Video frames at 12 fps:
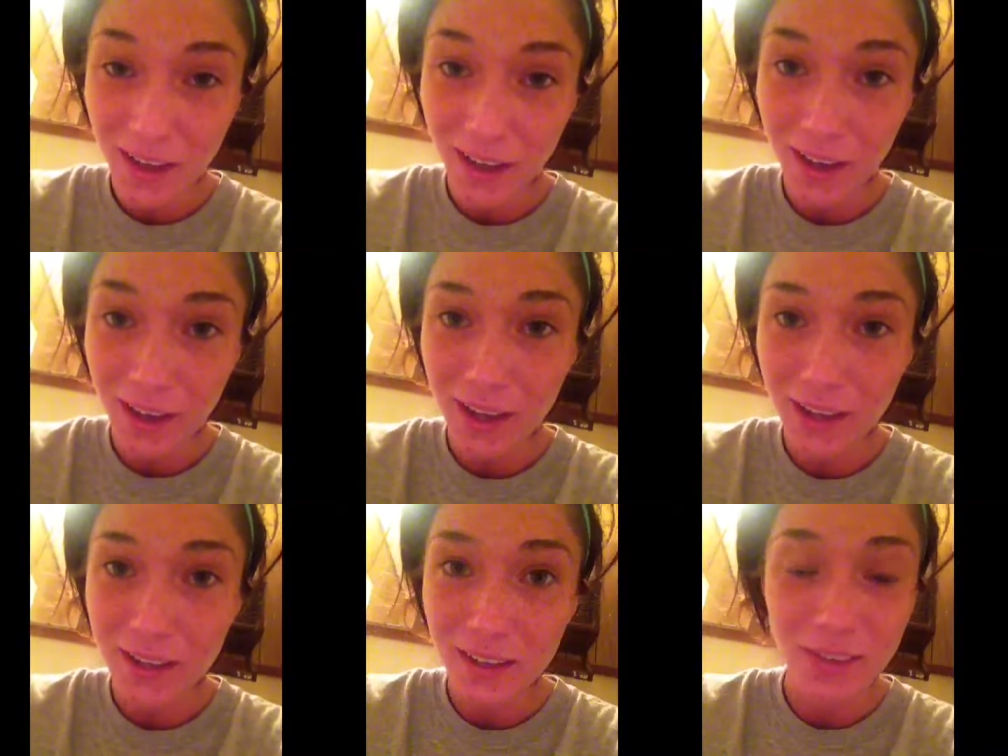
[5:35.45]

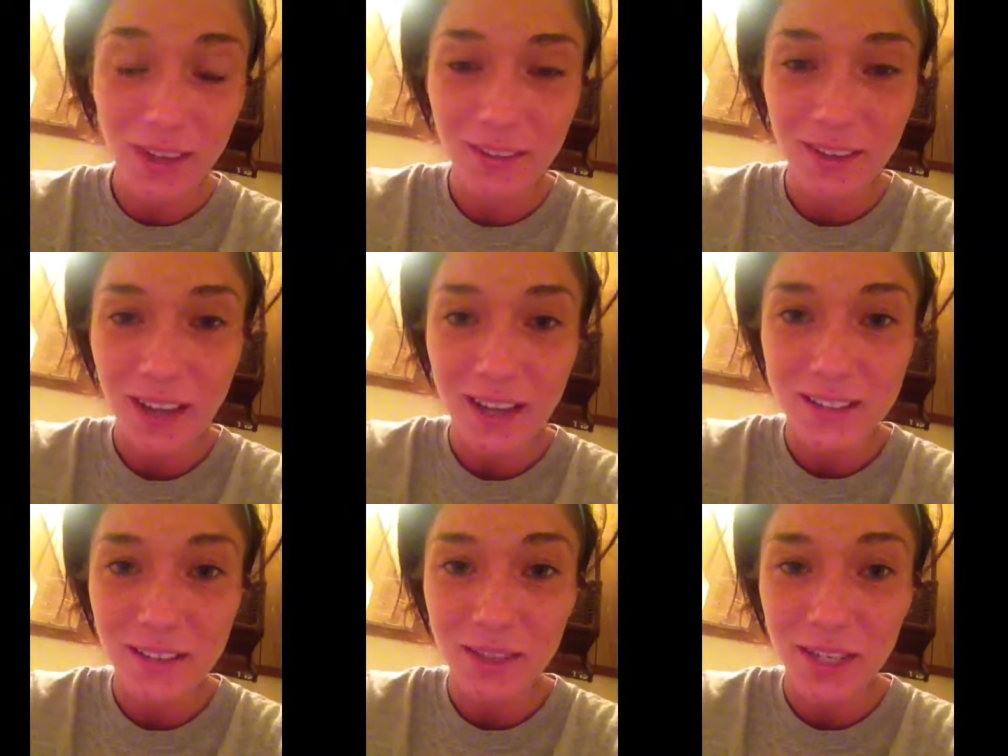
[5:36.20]
And if you have
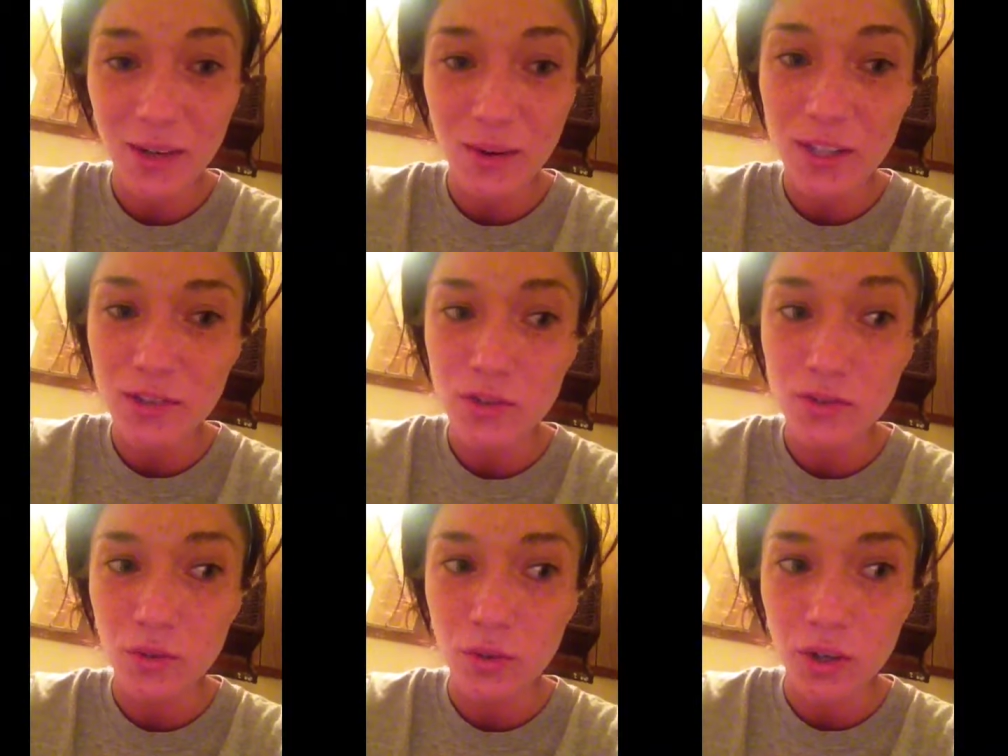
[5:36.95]
guys have any
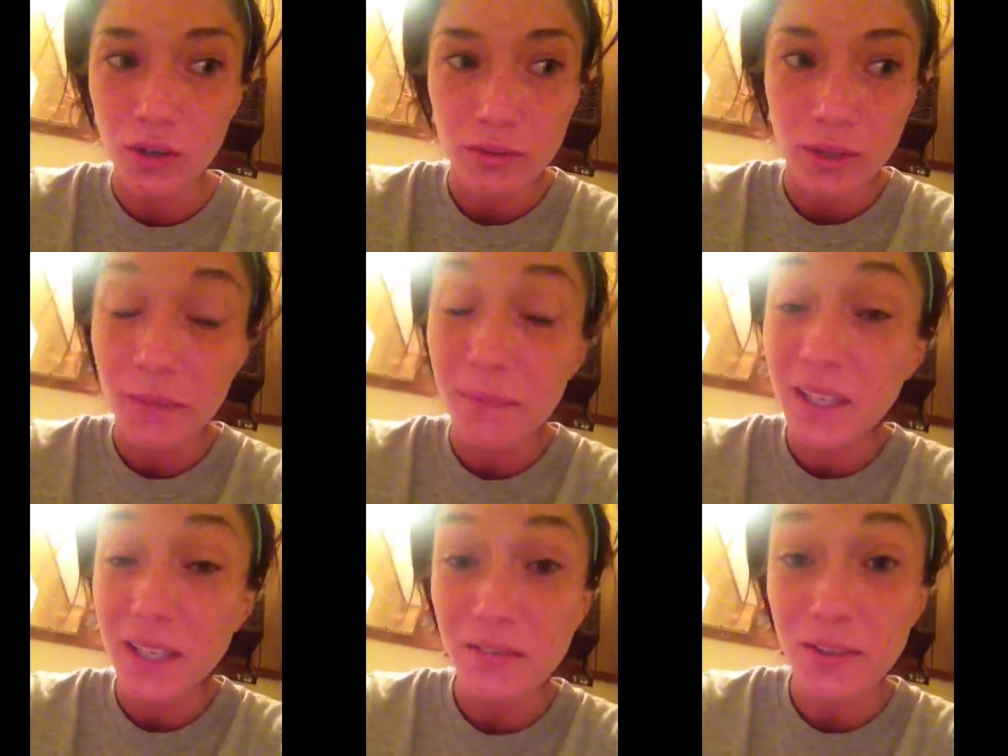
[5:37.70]
questions, or I
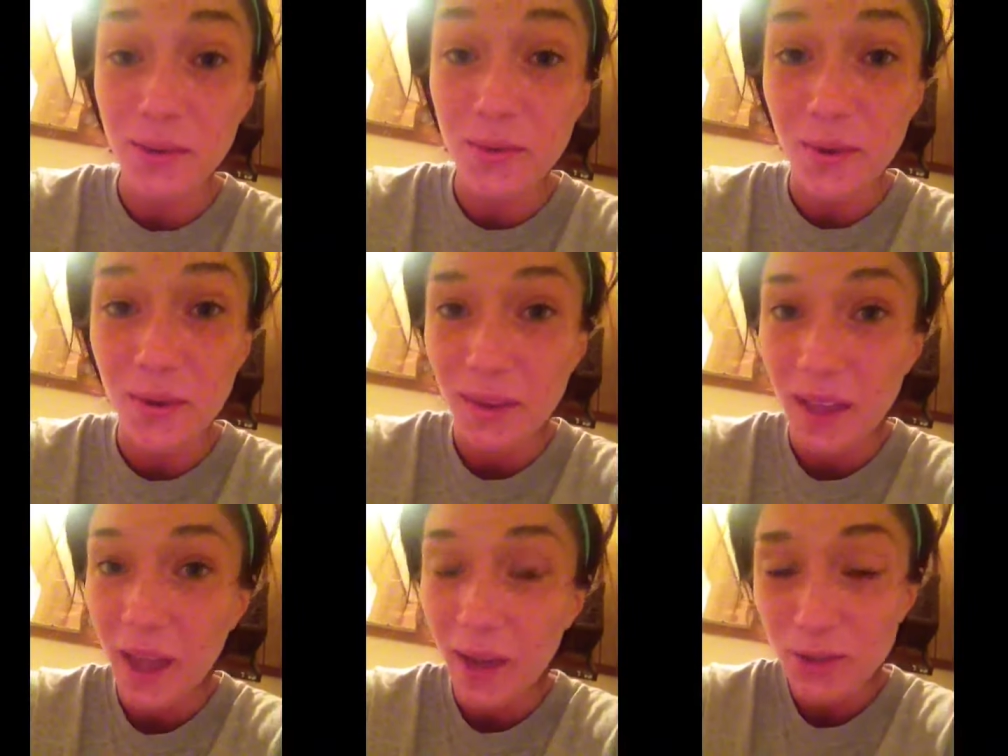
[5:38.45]
mean, if you
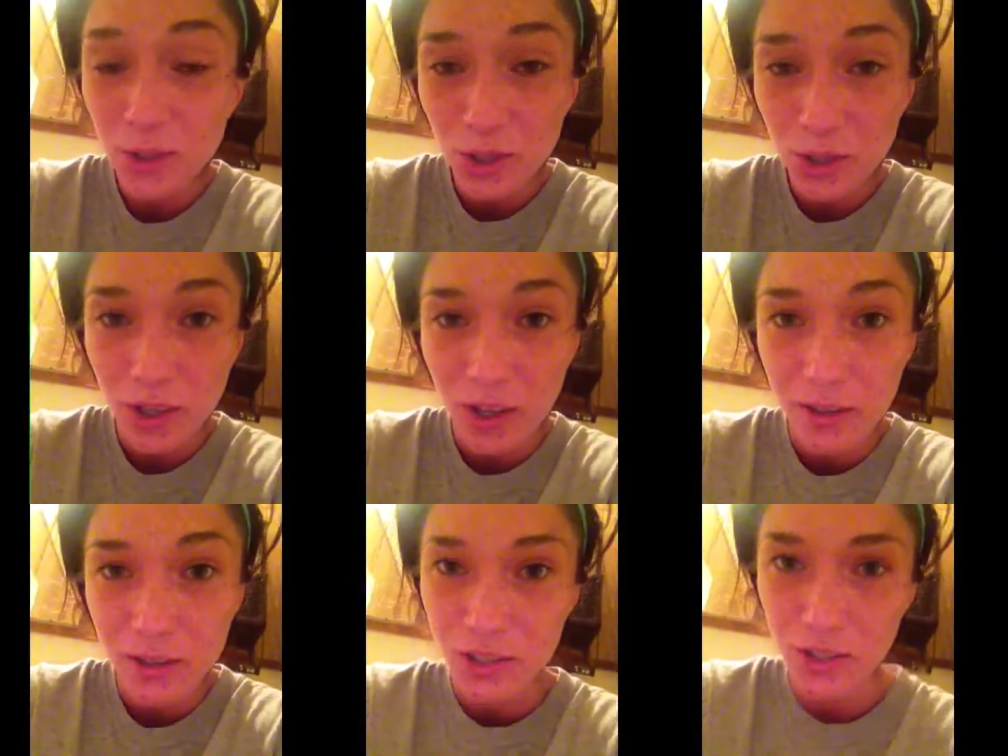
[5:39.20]
have sugar
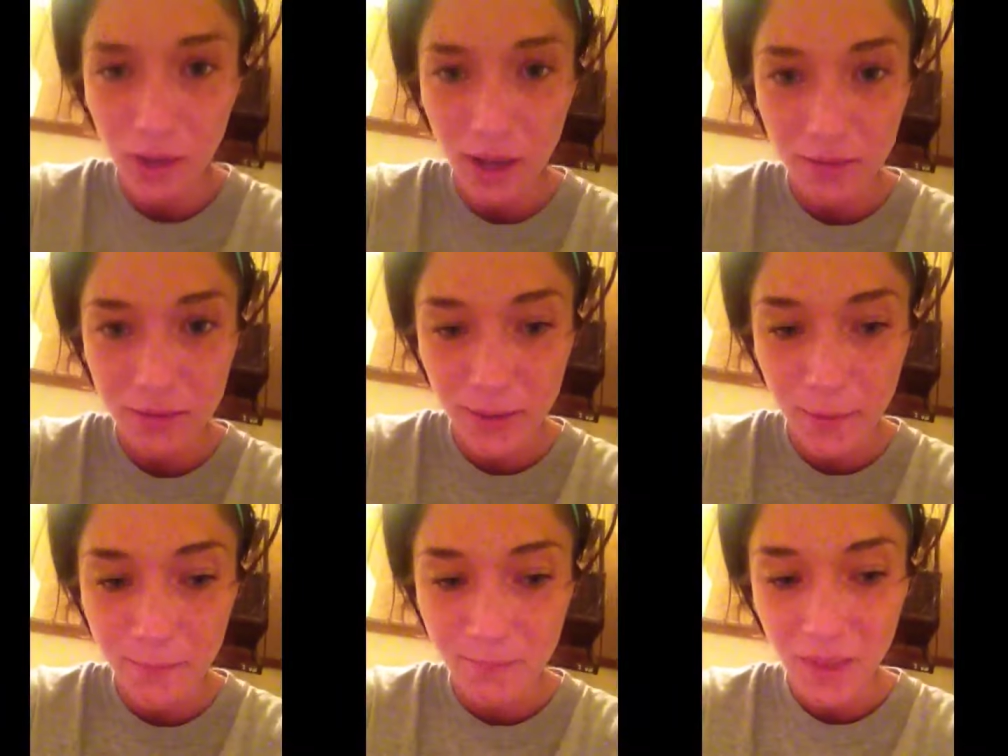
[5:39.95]
gliders and you have
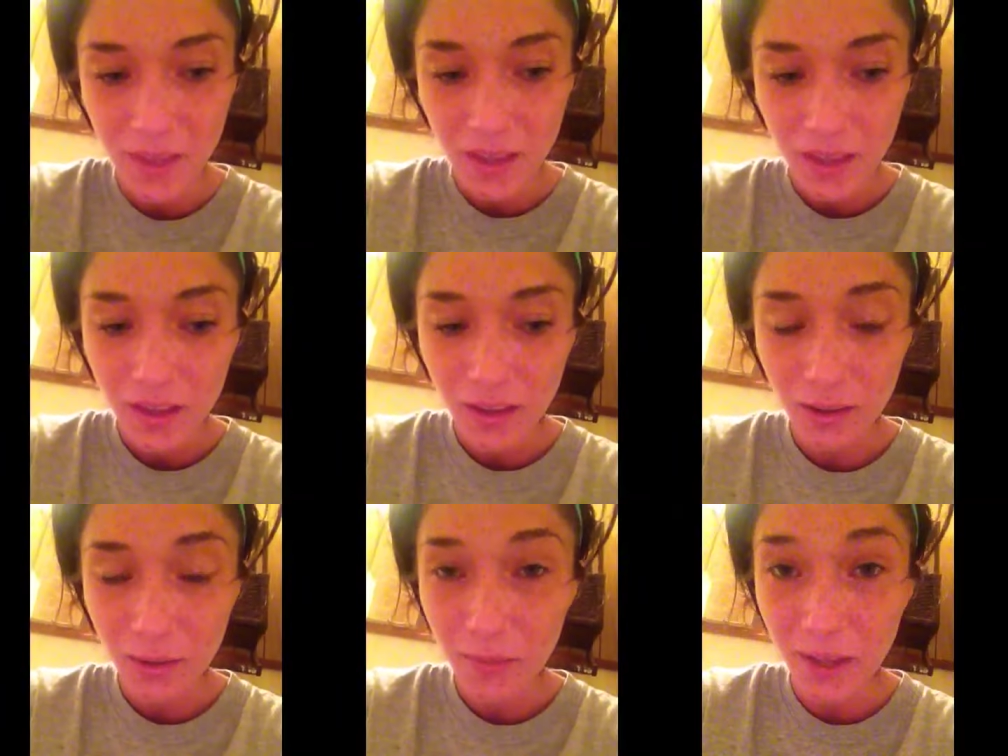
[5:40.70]
some
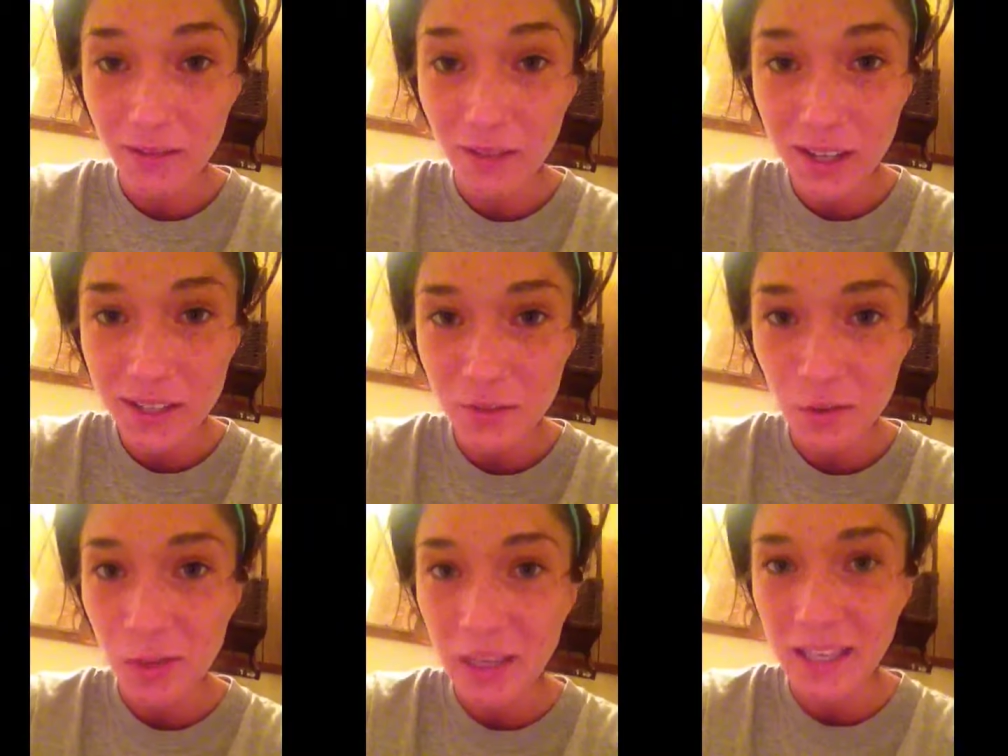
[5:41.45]
um, advice
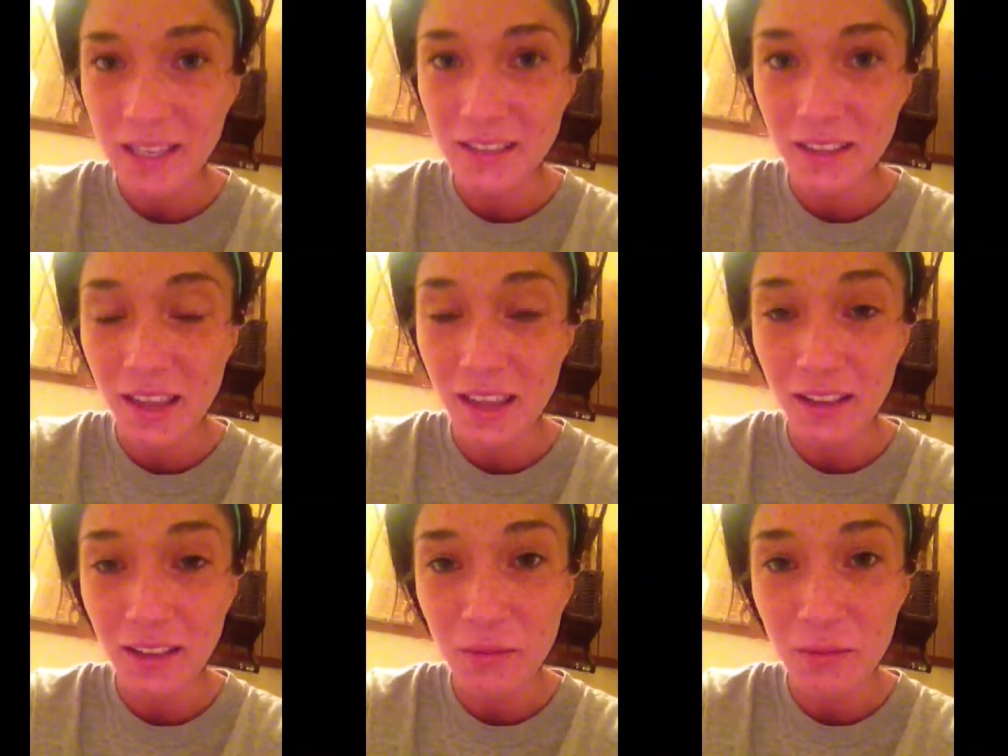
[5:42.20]
for me,
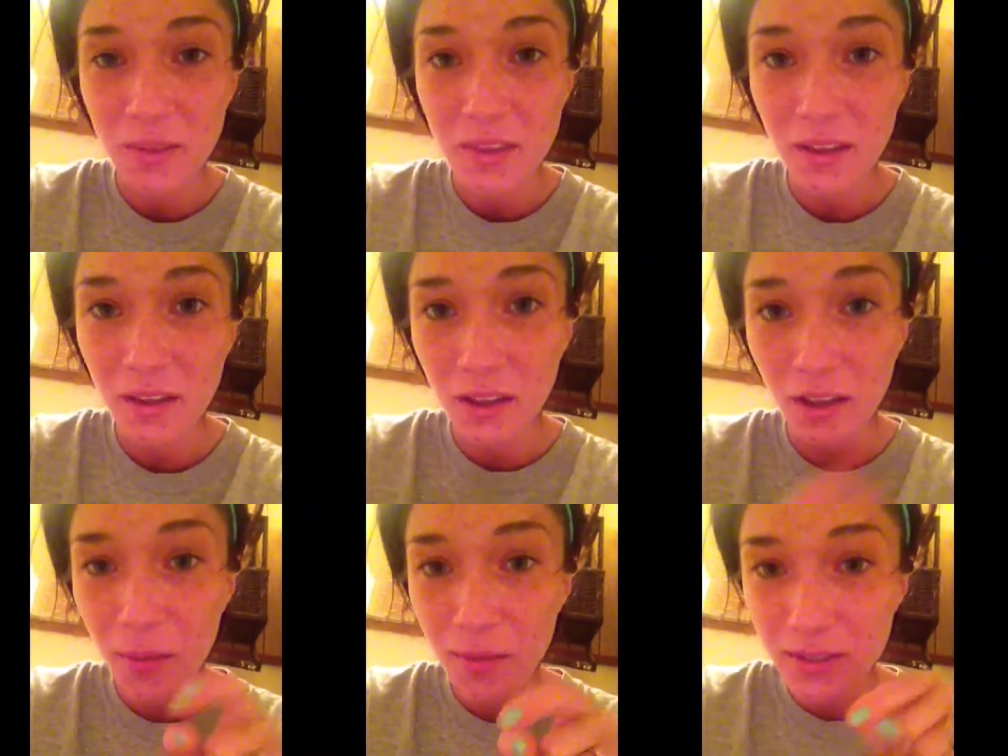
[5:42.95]
then leave them in the
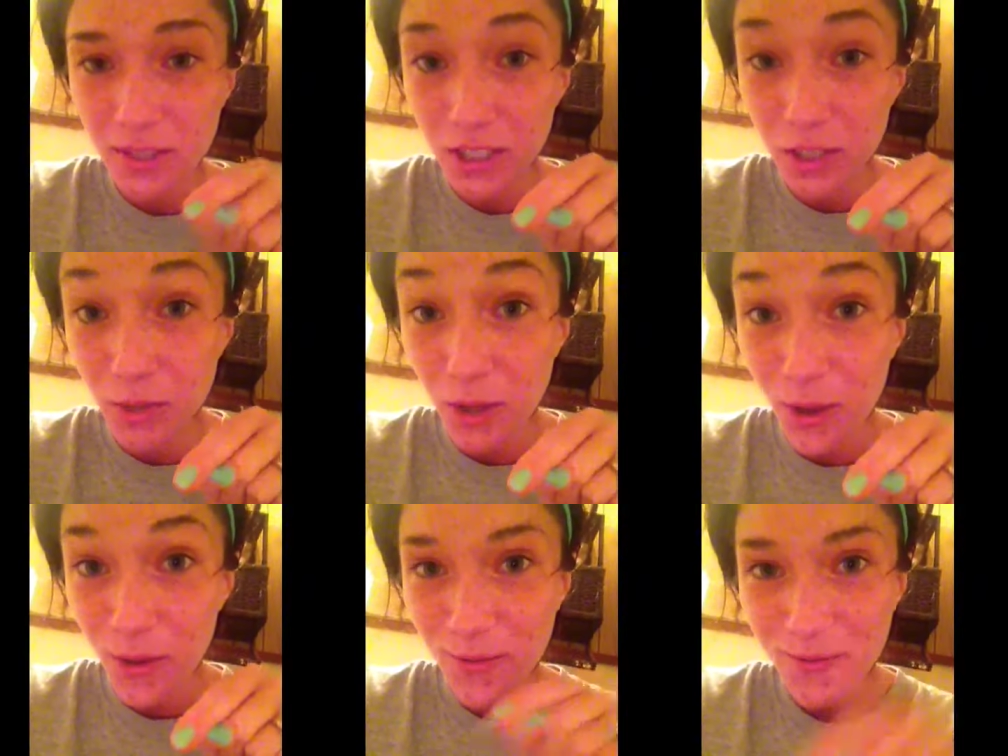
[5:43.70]
comment section
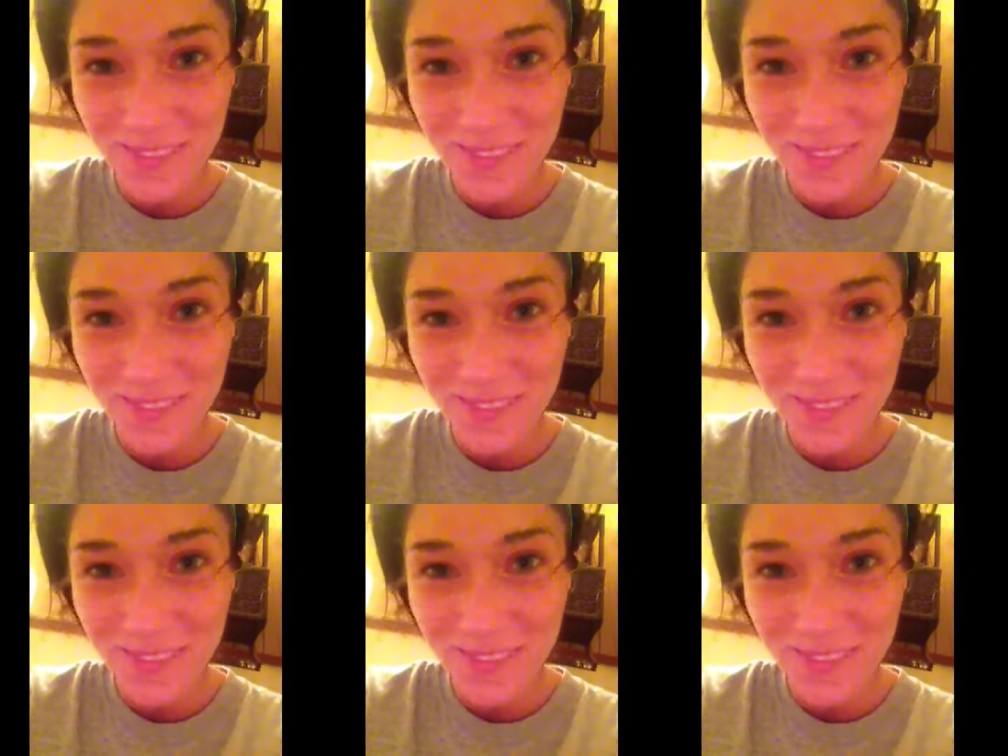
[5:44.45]
below.